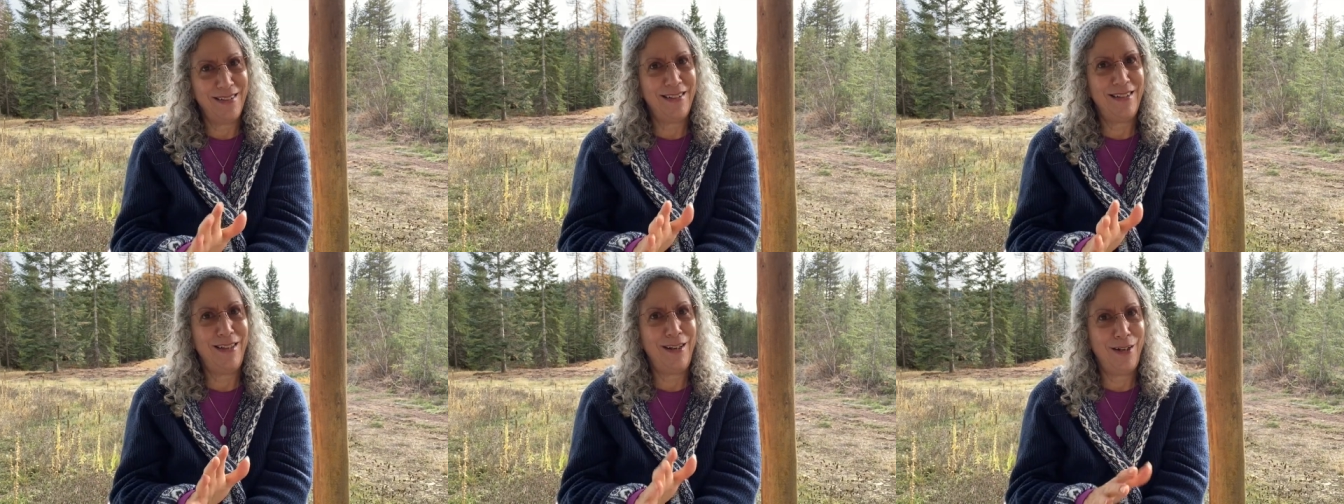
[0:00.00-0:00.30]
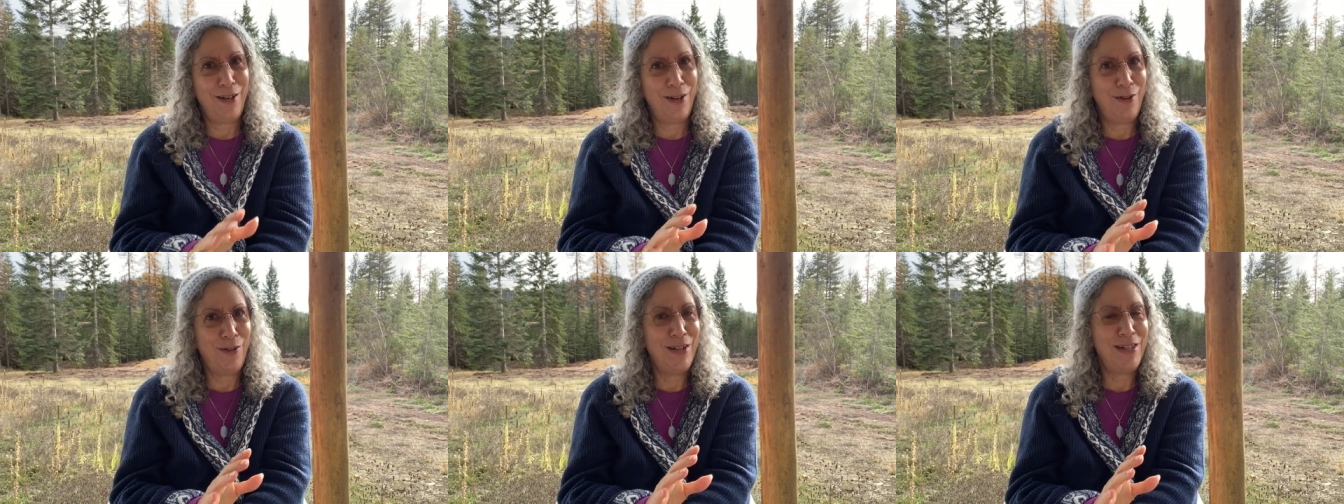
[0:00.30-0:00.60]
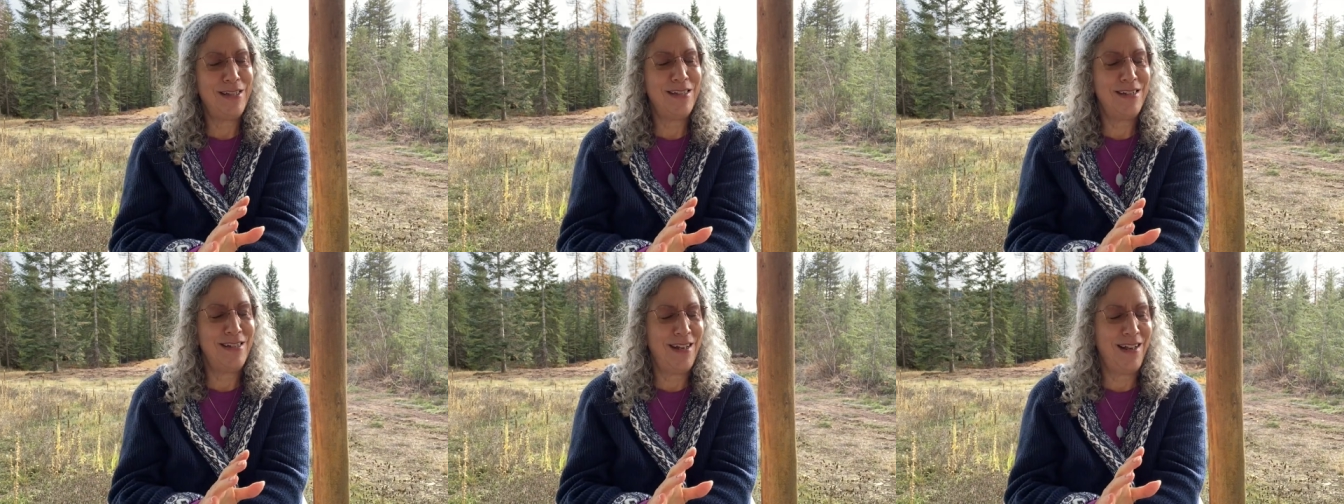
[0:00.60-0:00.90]
you know,
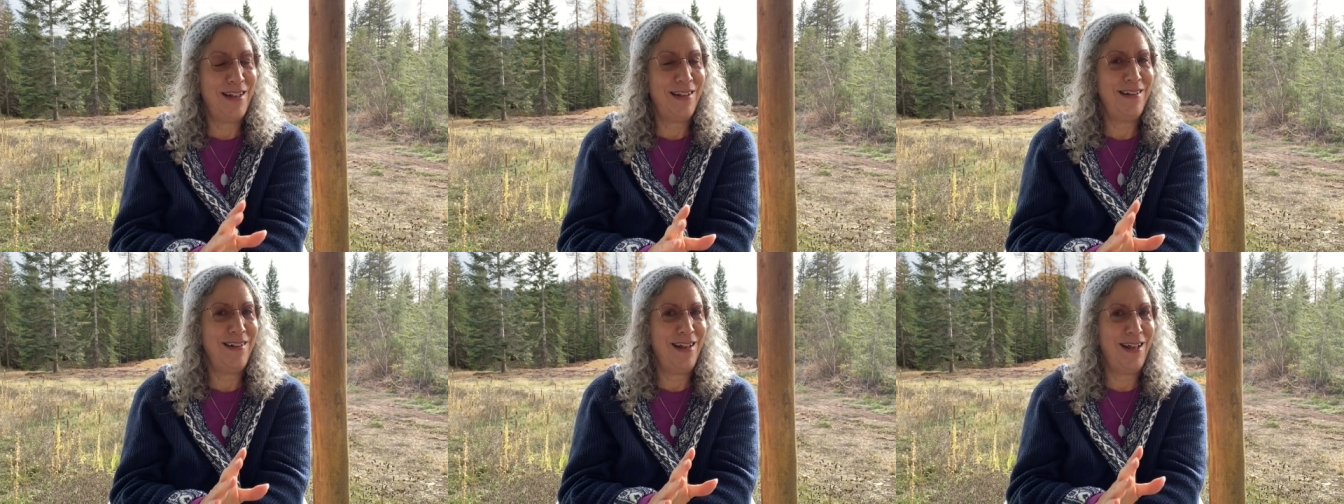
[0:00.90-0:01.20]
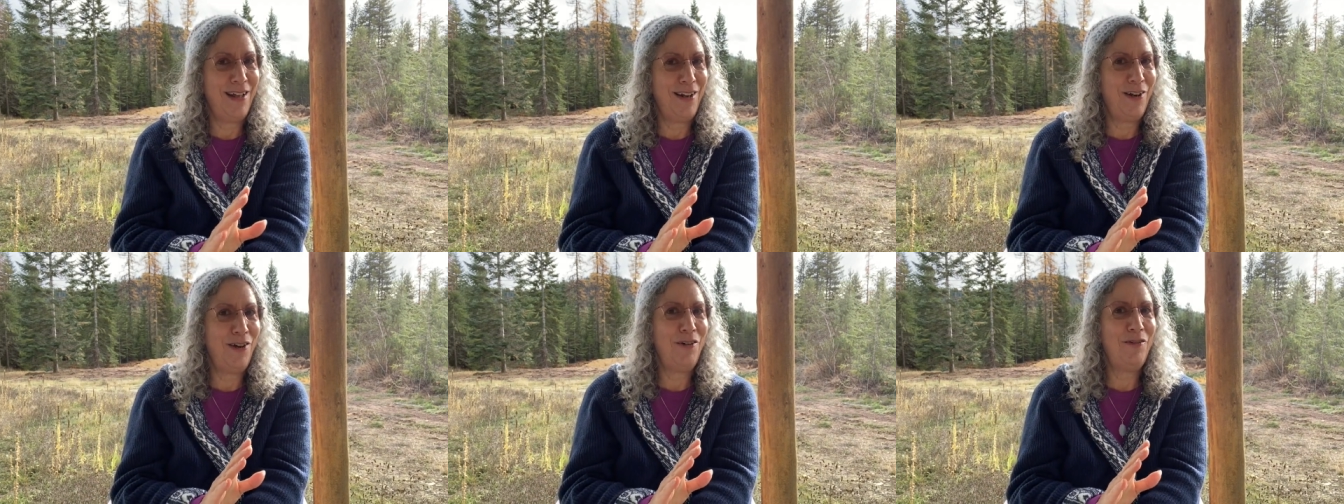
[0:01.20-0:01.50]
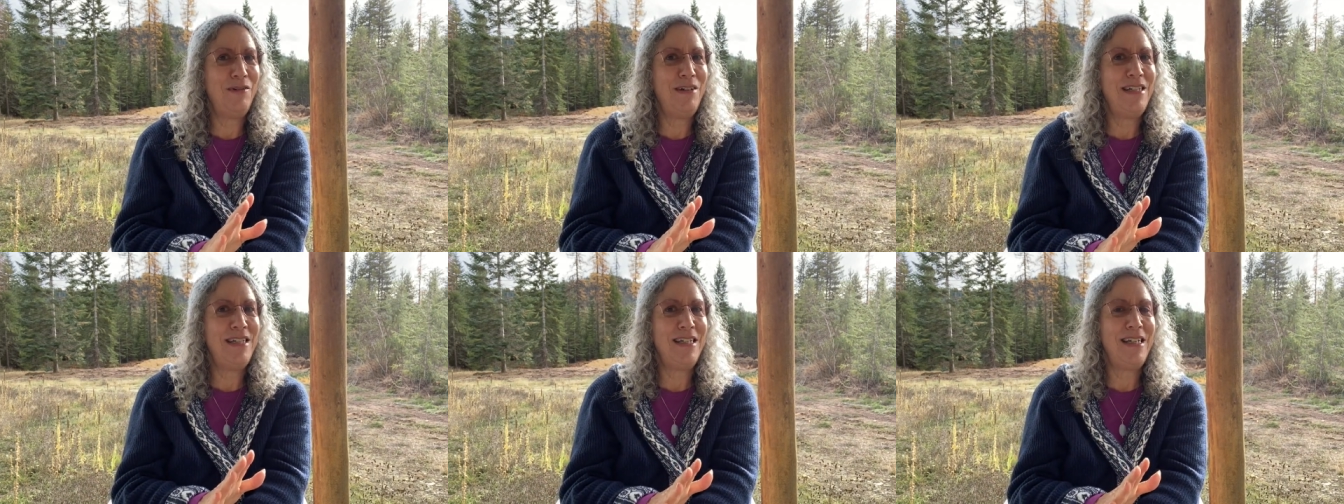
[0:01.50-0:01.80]
that's not, not
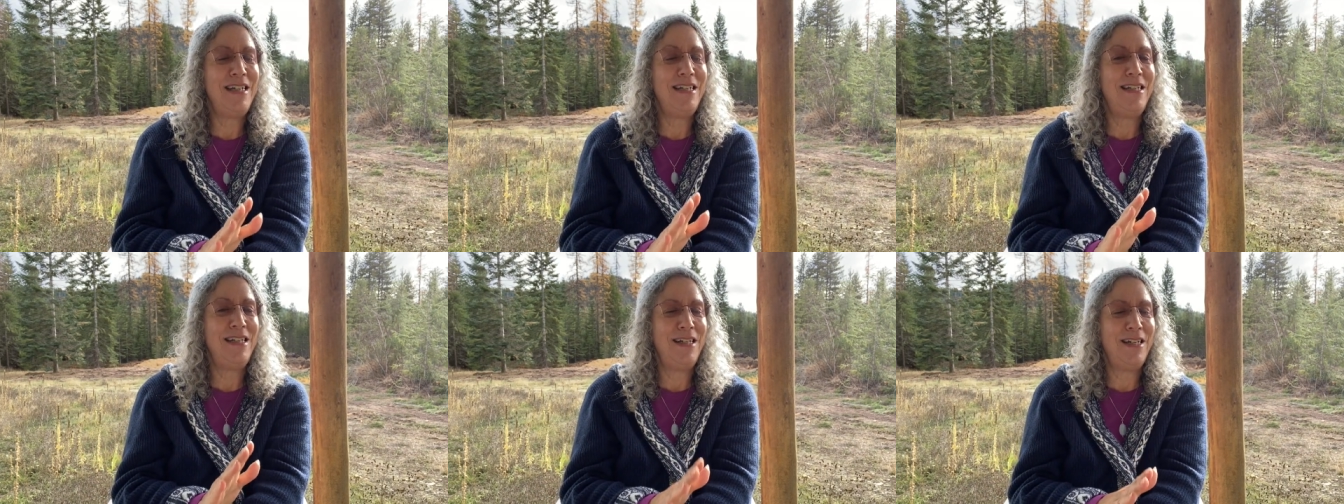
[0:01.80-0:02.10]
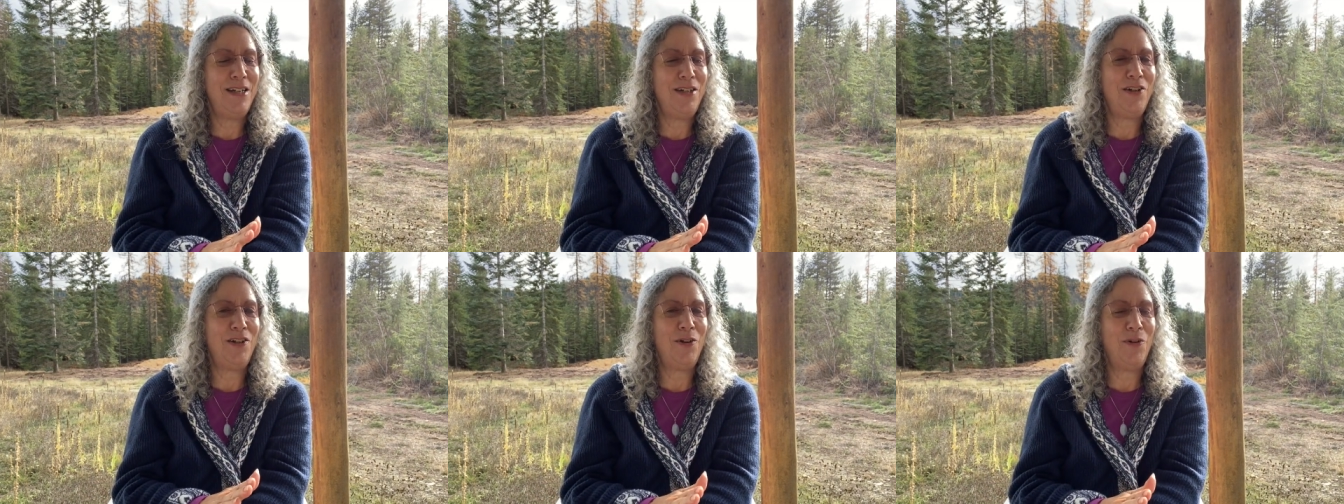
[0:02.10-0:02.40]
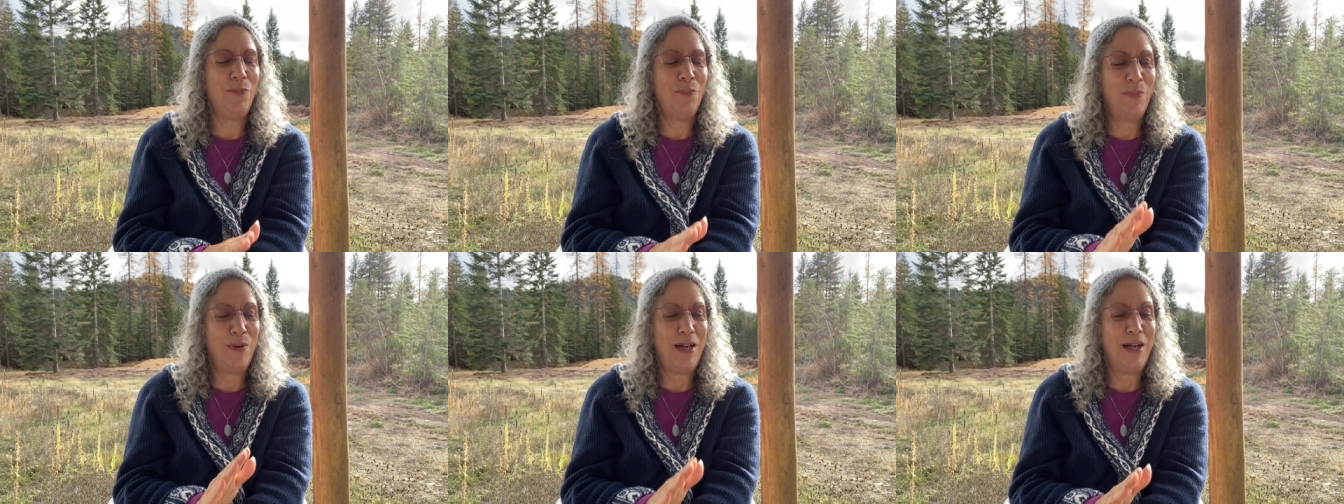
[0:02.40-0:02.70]
always easy to
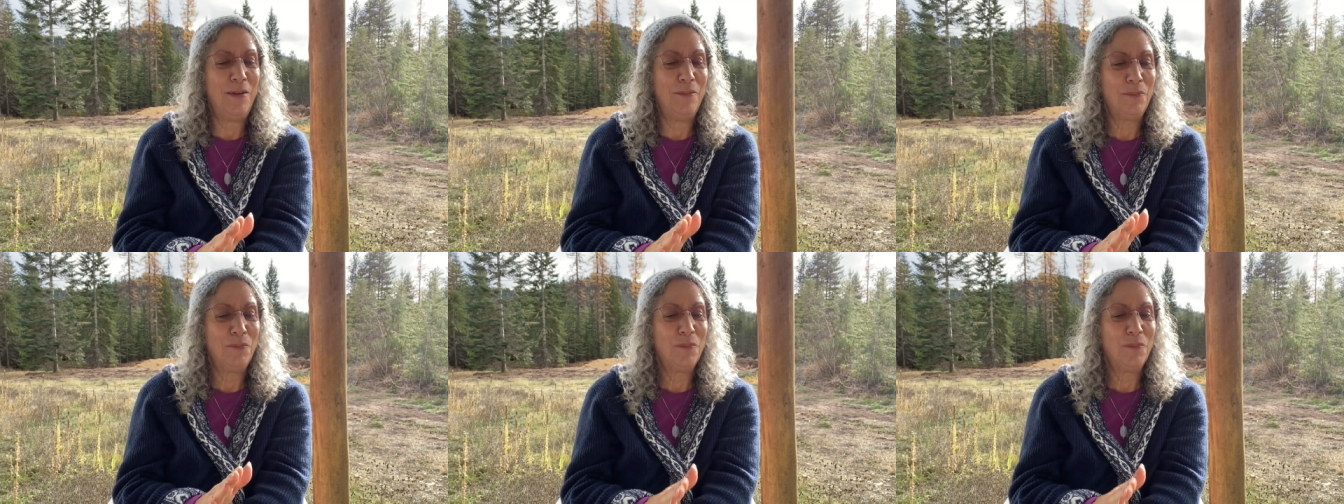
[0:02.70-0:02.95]
do, but